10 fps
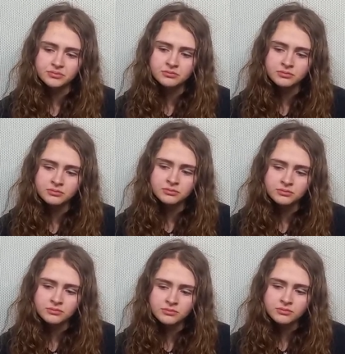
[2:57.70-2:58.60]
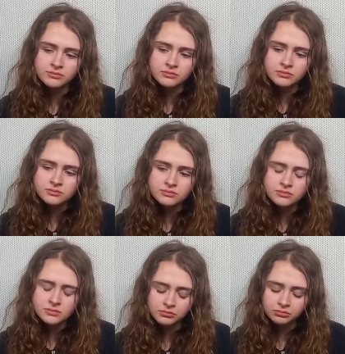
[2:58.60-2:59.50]

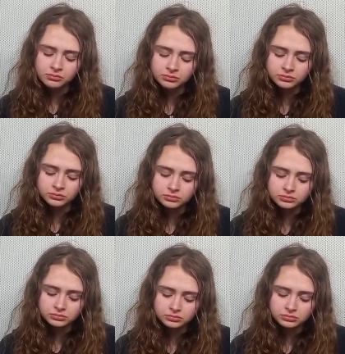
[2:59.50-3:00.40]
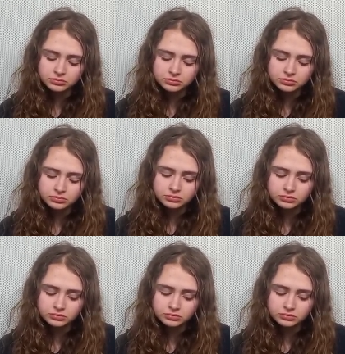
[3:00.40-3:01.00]
[no speech]